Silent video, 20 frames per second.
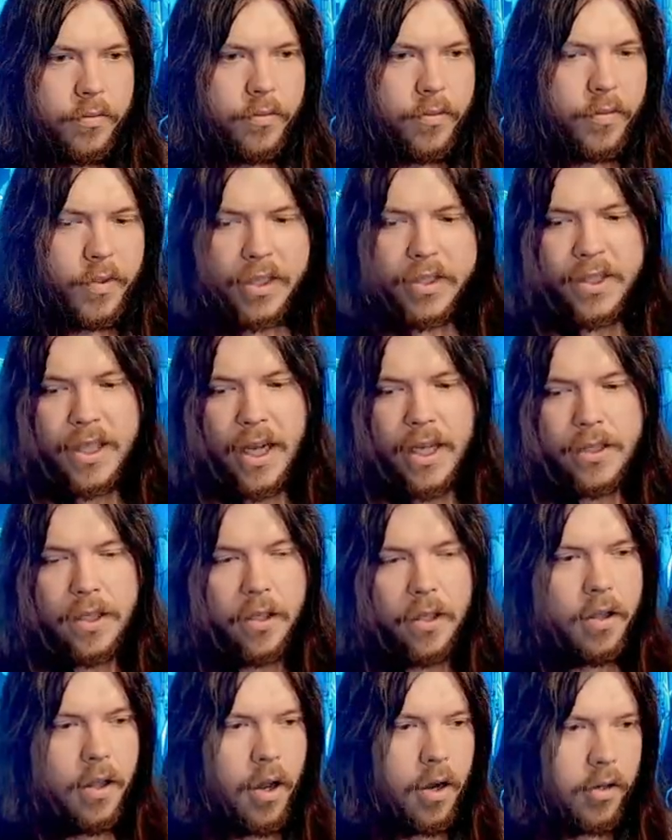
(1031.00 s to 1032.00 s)
This guy's a
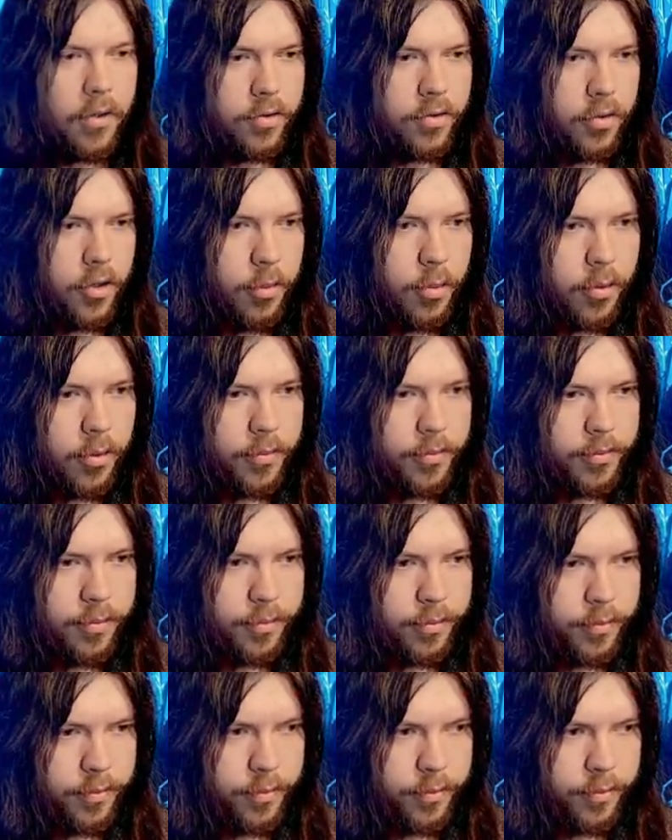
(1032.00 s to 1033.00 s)
lot of trouble.
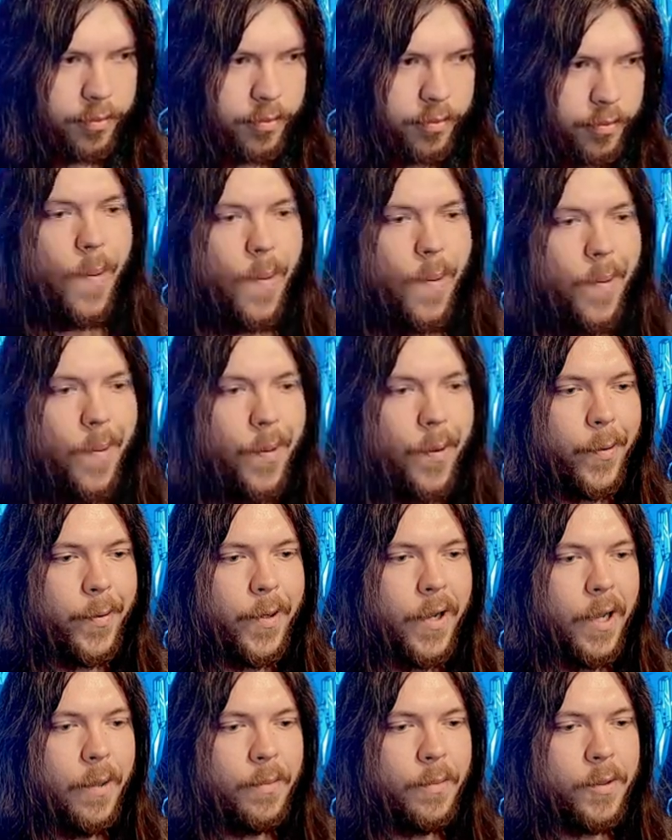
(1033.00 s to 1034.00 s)
Third
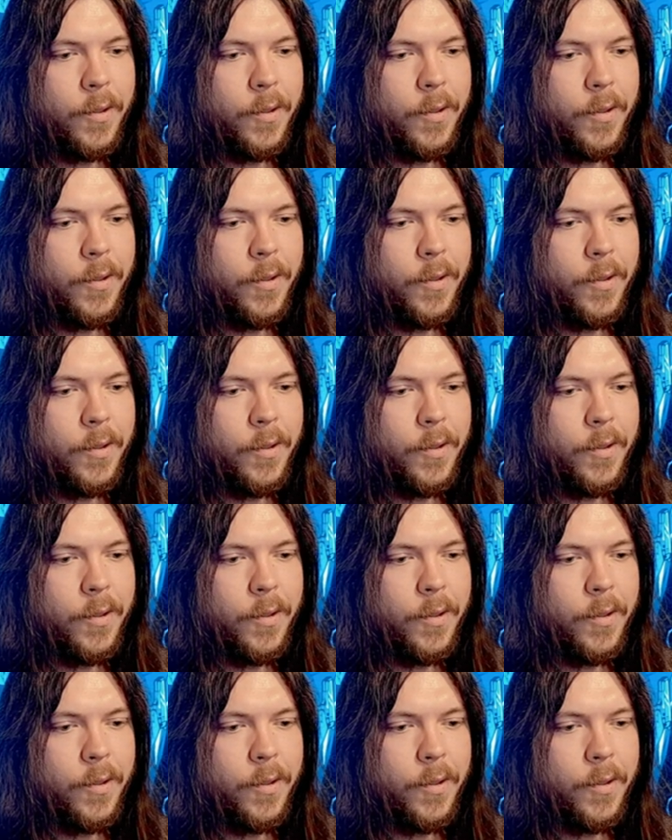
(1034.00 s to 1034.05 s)
time's the